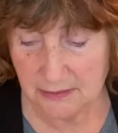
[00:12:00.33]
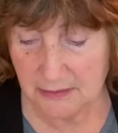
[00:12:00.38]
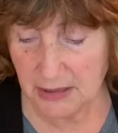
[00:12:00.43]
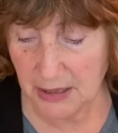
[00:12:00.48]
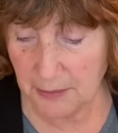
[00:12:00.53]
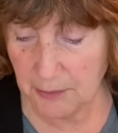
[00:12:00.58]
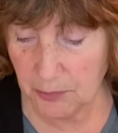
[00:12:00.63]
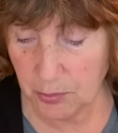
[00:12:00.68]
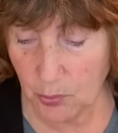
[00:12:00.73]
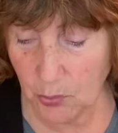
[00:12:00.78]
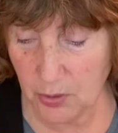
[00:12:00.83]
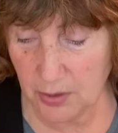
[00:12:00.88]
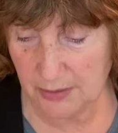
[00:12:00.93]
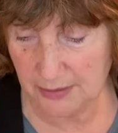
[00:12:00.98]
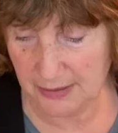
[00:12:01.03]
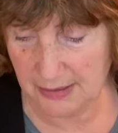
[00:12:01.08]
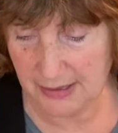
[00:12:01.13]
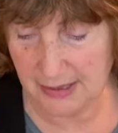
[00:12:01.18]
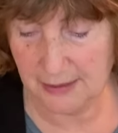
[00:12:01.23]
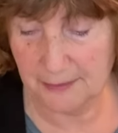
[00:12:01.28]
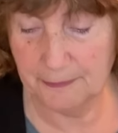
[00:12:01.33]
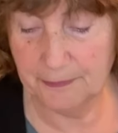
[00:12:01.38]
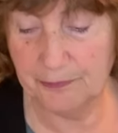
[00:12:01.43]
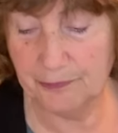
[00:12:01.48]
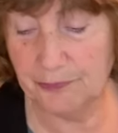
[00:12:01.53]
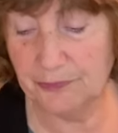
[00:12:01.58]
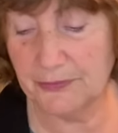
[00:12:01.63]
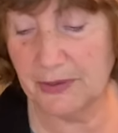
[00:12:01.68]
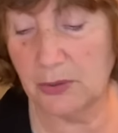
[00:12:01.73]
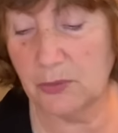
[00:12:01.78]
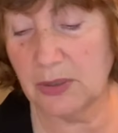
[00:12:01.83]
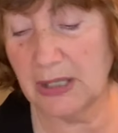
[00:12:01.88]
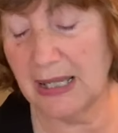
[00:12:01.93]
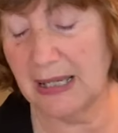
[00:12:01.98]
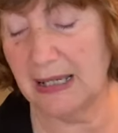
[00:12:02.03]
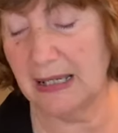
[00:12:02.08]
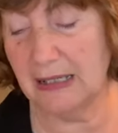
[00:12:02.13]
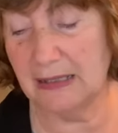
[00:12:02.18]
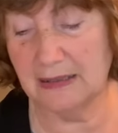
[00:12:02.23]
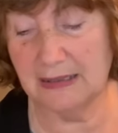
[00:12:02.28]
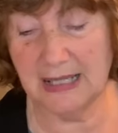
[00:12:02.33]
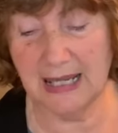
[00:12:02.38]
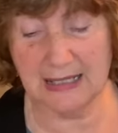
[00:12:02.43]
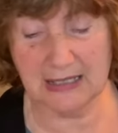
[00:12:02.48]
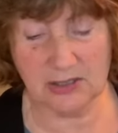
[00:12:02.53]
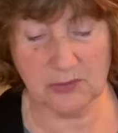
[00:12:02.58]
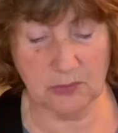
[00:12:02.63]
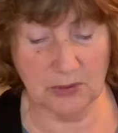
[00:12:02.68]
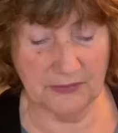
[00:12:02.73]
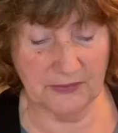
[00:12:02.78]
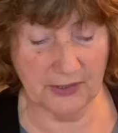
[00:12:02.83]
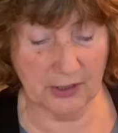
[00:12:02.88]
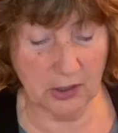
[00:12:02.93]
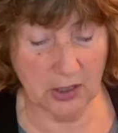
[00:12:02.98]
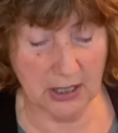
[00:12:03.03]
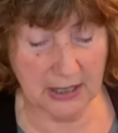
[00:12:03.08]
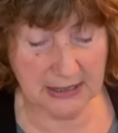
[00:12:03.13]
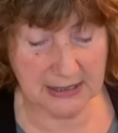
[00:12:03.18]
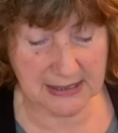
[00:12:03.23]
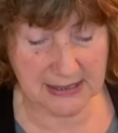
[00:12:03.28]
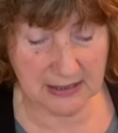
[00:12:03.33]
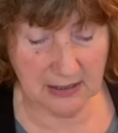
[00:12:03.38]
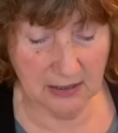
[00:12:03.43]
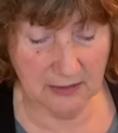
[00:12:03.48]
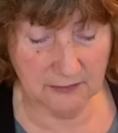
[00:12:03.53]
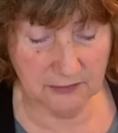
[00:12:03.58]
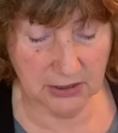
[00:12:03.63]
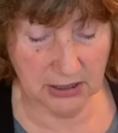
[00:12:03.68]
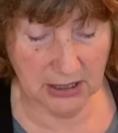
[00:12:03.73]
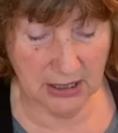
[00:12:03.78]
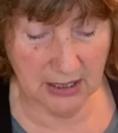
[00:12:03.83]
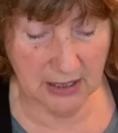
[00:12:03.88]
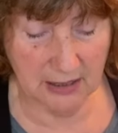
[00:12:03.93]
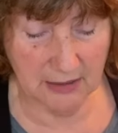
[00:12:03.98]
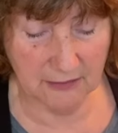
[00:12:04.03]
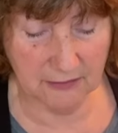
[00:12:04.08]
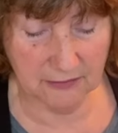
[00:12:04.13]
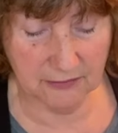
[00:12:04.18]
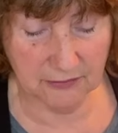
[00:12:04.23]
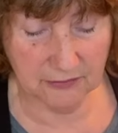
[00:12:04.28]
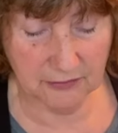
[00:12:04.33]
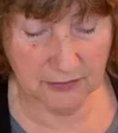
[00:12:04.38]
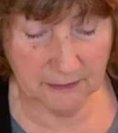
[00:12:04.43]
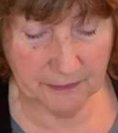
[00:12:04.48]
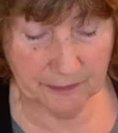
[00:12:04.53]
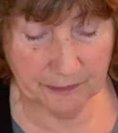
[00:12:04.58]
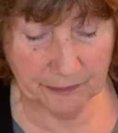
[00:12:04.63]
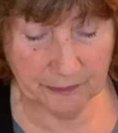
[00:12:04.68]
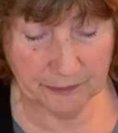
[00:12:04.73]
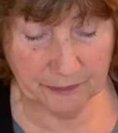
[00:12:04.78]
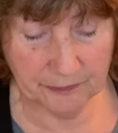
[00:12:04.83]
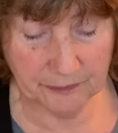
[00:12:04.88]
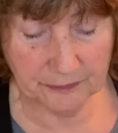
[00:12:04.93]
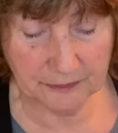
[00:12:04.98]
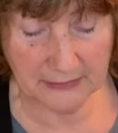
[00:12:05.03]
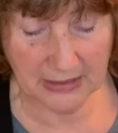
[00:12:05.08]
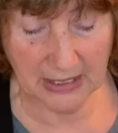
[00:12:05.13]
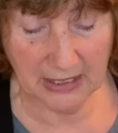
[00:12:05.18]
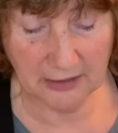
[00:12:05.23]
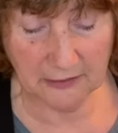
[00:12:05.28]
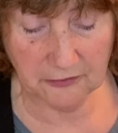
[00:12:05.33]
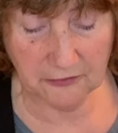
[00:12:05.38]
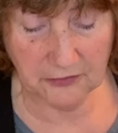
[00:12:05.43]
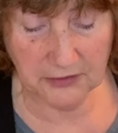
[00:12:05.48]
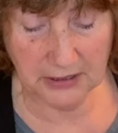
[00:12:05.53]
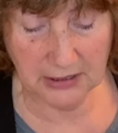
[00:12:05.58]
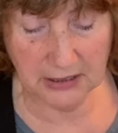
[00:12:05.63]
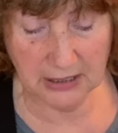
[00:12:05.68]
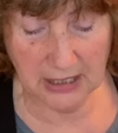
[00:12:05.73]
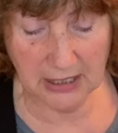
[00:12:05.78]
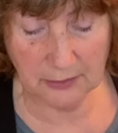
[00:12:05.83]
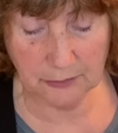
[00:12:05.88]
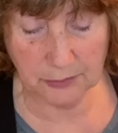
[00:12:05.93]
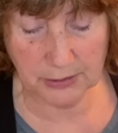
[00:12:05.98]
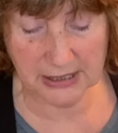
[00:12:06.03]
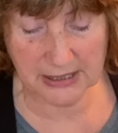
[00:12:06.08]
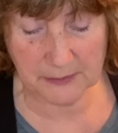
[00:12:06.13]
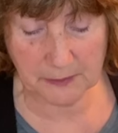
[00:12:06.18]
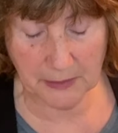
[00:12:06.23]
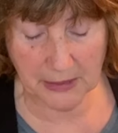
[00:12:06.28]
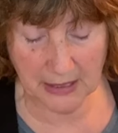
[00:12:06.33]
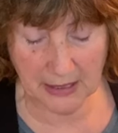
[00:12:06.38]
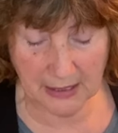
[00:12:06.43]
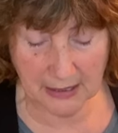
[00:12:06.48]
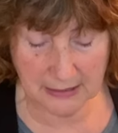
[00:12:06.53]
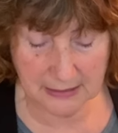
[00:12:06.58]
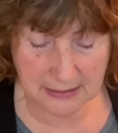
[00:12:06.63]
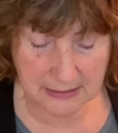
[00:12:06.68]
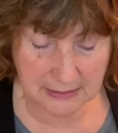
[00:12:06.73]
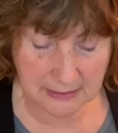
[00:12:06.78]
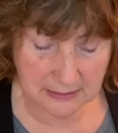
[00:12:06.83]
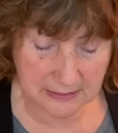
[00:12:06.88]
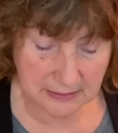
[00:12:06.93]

important. Okay, next one, the goddess of love. I feel, I respond,